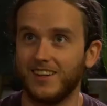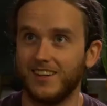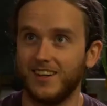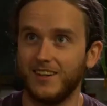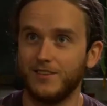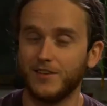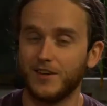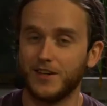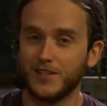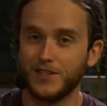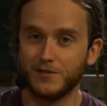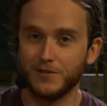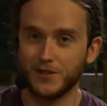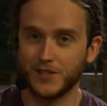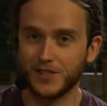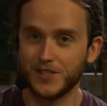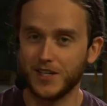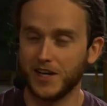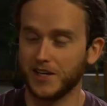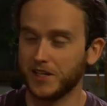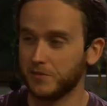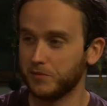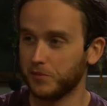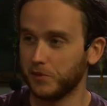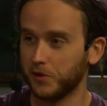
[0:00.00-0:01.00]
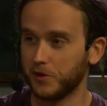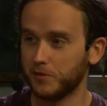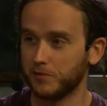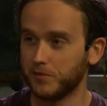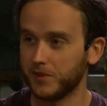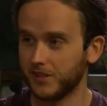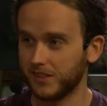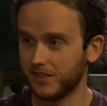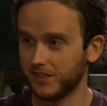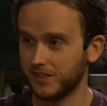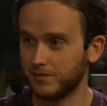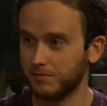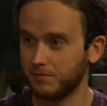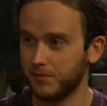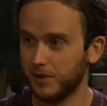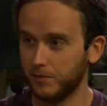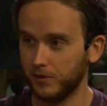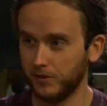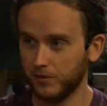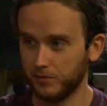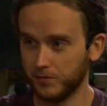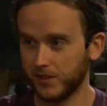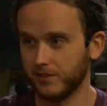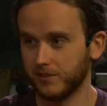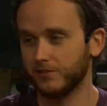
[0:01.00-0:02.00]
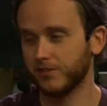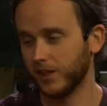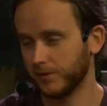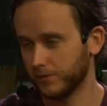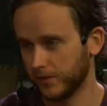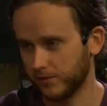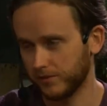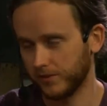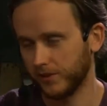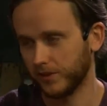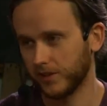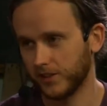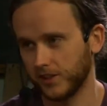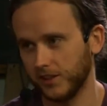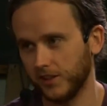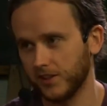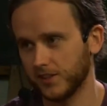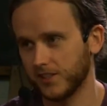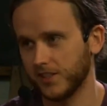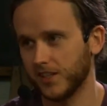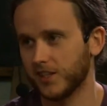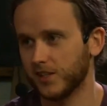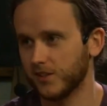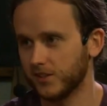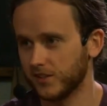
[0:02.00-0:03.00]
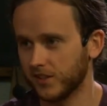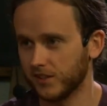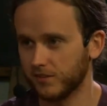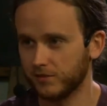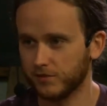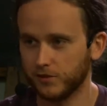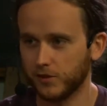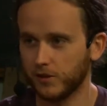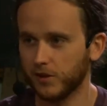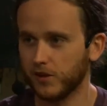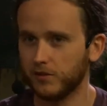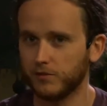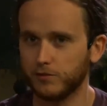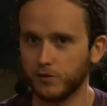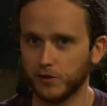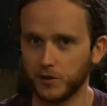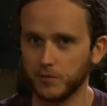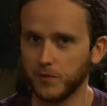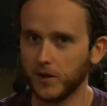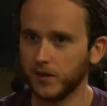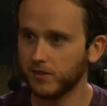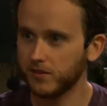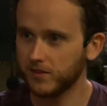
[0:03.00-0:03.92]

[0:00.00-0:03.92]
a very different starting point because people have been farming Falcon Lost, like you said, for a month.